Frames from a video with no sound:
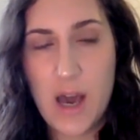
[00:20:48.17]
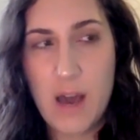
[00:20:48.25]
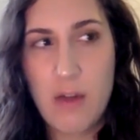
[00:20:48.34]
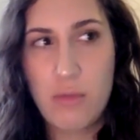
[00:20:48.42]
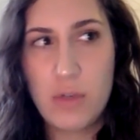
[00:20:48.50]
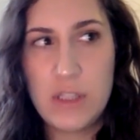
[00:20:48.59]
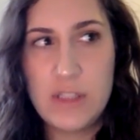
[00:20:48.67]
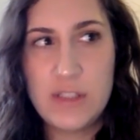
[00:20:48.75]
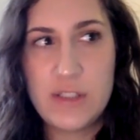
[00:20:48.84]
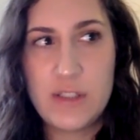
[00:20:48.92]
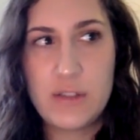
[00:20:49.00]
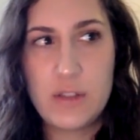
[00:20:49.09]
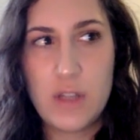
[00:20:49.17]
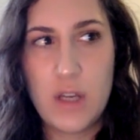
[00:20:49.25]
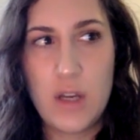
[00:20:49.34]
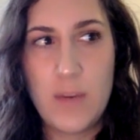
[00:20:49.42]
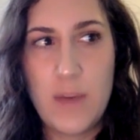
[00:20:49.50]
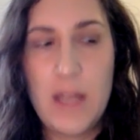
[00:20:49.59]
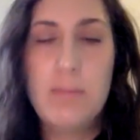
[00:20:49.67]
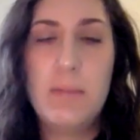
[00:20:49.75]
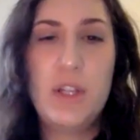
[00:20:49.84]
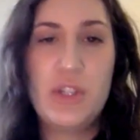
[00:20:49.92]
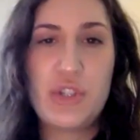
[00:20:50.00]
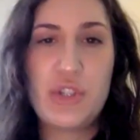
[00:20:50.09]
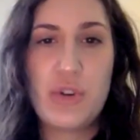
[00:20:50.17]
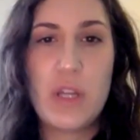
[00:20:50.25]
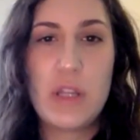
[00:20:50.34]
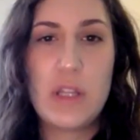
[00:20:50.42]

I was administering